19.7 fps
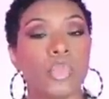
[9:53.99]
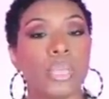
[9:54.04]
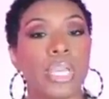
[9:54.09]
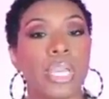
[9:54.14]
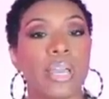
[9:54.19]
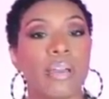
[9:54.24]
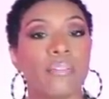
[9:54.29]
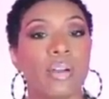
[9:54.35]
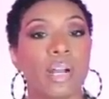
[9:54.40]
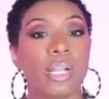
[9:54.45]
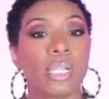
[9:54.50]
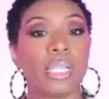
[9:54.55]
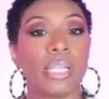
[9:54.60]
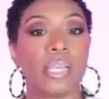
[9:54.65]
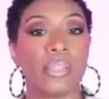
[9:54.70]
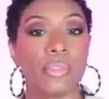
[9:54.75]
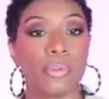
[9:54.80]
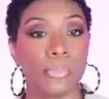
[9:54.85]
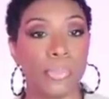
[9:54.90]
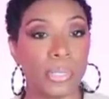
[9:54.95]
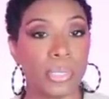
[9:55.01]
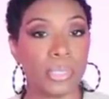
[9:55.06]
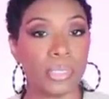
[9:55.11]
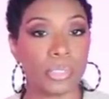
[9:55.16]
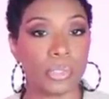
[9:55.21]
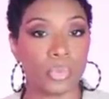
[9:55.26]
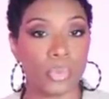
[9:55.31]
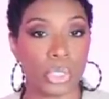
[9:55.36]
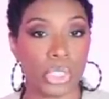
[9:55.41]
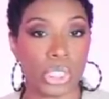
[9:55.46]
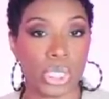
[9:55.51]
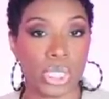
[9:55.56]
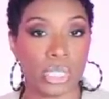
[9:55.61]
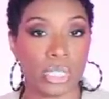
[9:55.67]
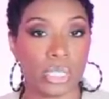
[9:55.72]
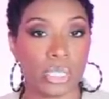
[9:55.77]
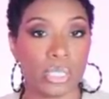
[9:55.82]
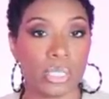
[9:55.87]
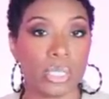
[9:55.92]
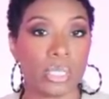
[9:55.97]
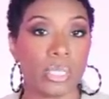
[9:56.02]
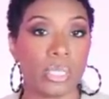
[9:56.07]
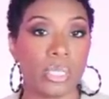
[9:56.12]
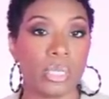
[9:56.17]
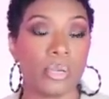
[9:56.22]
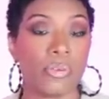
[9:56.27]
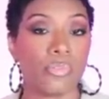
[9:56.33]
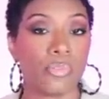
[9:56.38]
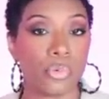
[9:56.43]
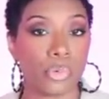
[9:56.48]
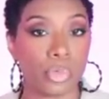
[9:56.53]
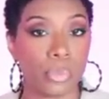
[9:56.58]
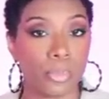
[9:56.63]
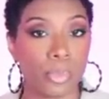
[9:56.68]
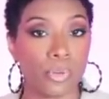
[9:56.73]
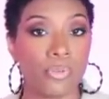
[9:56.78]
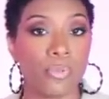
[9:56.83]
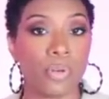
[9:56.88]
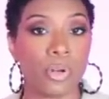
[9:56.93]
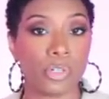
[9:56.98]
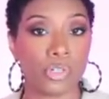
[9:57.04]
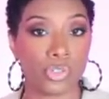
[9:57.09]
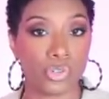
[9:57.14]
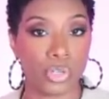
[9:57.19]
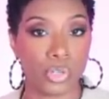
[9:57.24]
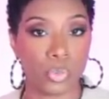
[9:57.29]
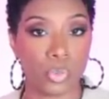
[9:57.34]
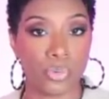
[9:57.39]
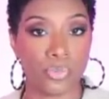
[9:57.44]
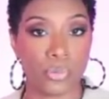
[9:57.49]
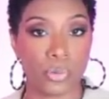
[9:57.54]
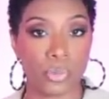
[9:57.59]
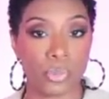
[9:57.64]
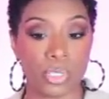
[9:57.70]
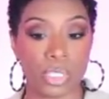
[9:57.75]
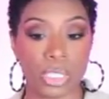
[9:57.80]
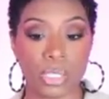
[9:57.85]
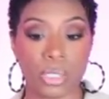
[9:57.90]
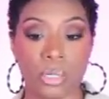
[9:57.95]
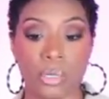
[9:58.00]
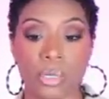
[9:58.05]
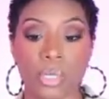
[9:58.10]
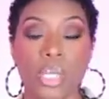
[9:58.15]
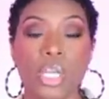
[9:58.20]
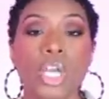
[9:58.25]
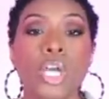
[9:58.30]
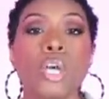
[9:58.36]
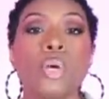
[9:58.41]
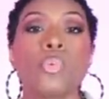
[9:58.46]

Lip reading: We have our leather piece, which is the affordable fall trend we're focusing on.